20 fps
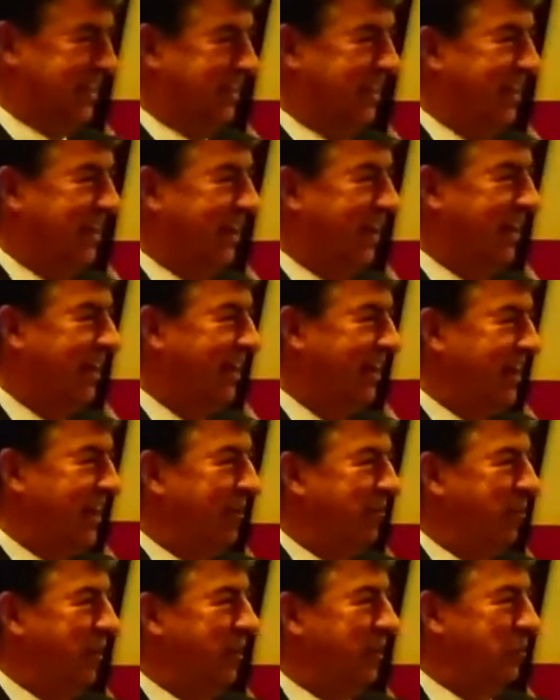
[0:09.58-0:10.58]
and
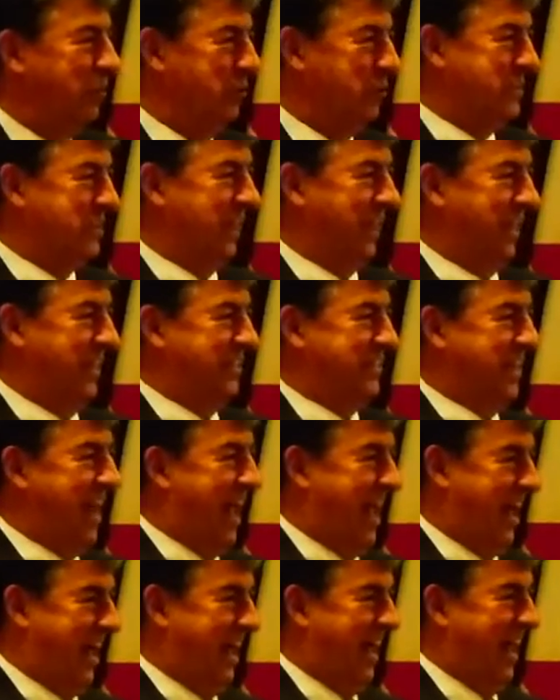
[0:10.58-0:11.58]
Wendell was like his
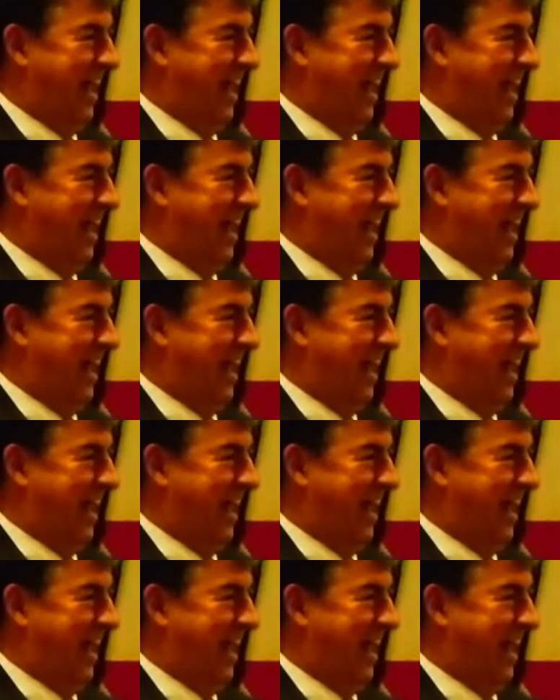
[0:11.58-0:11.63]
dad.